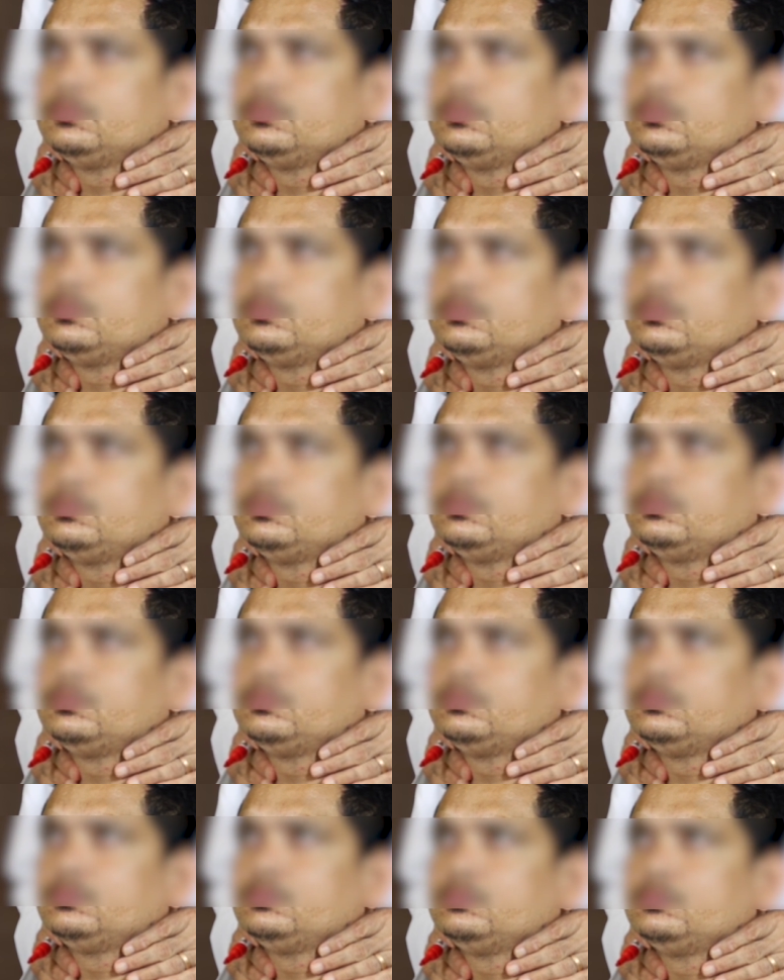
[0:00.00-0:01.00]

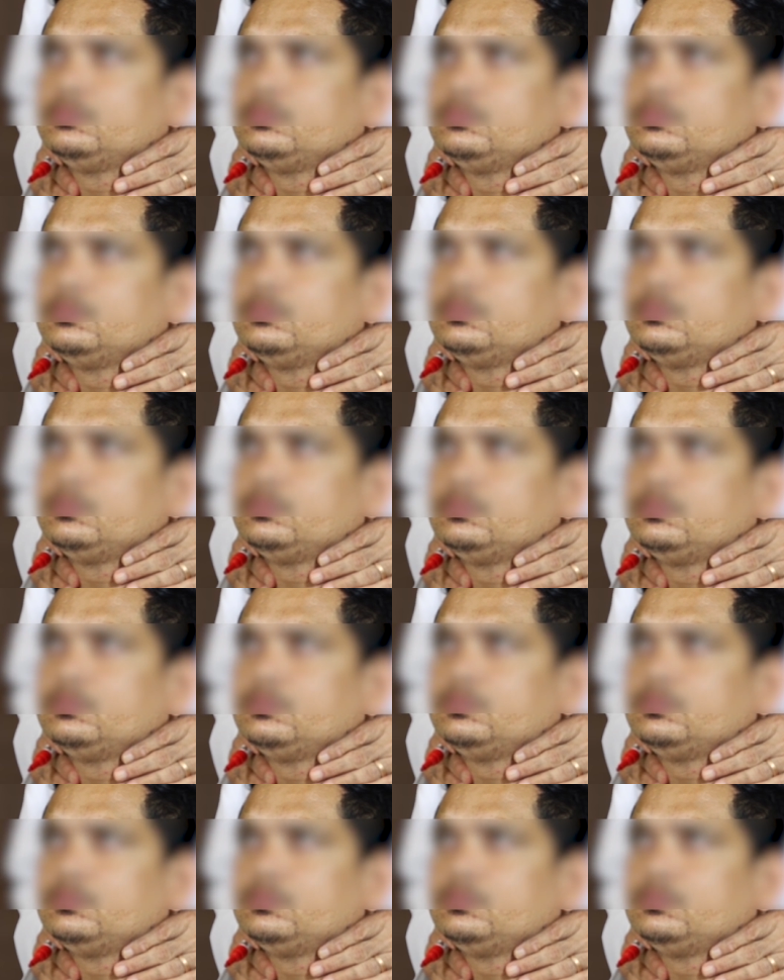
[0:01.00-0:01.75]
(silence)